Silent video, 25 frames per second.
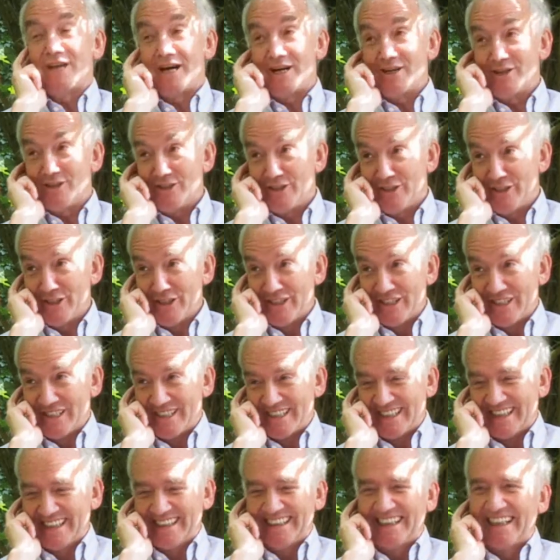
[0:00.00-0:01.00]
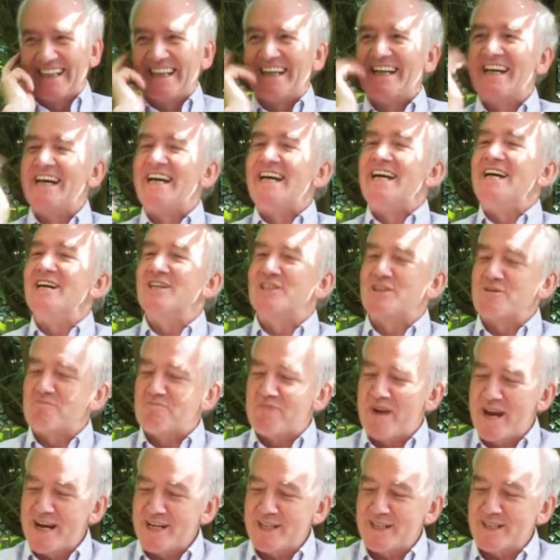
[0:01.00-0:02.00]
Dankeschön. It's a
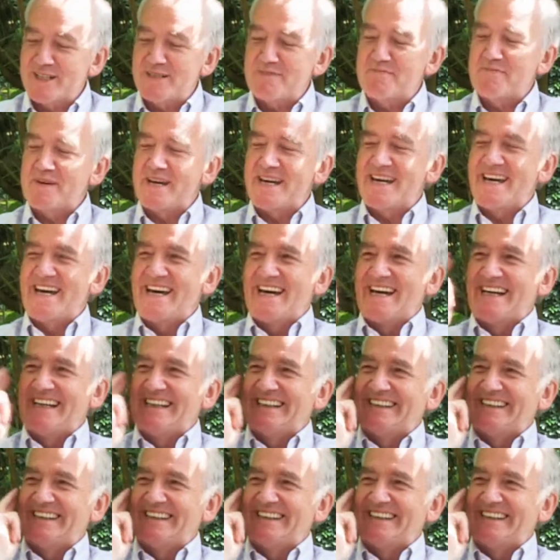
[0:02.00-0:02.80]
pleasure to be here.